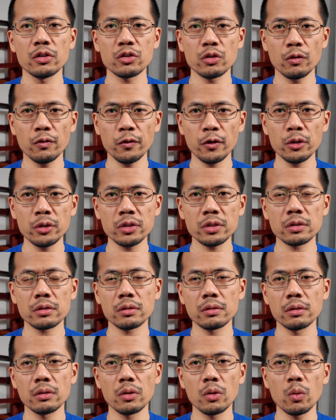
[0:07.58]
So first,
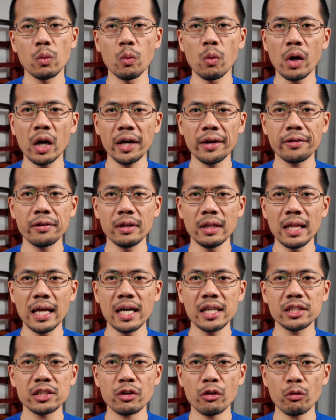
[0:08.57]
why the
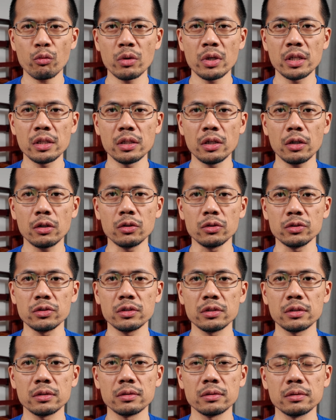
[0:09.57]
last three
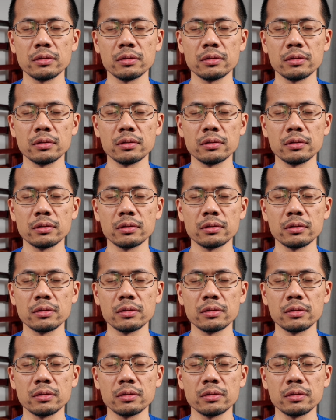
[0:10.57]
knuckles?